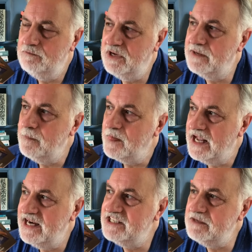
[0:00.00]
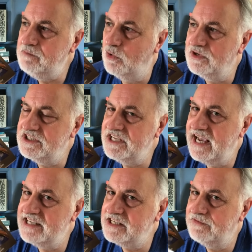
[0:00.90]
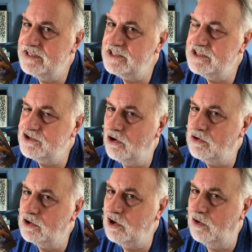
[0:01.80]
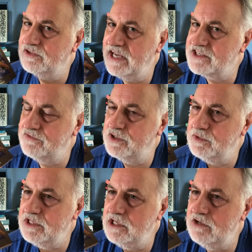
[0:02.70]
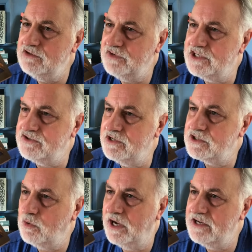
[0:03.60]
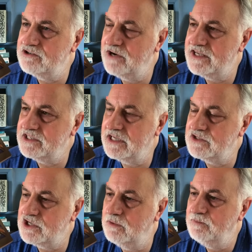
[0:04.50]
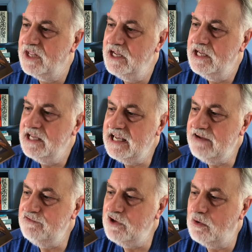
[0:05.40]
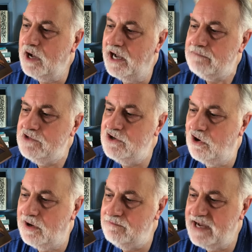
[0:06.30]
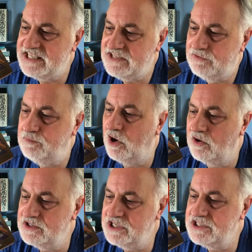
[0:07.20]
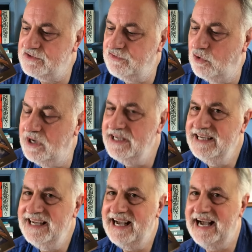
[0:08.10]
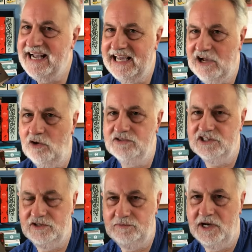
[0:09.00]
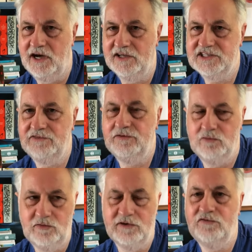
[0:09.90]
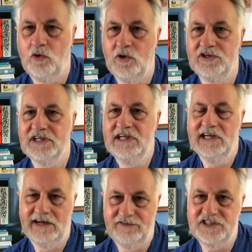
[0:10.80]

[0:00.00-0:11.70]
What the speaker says: But it is important to see SF in its historical context. If it to be used for history, is quite interesting. So even though I'm not a massive apologist for hanging on to the past and for moving forward and for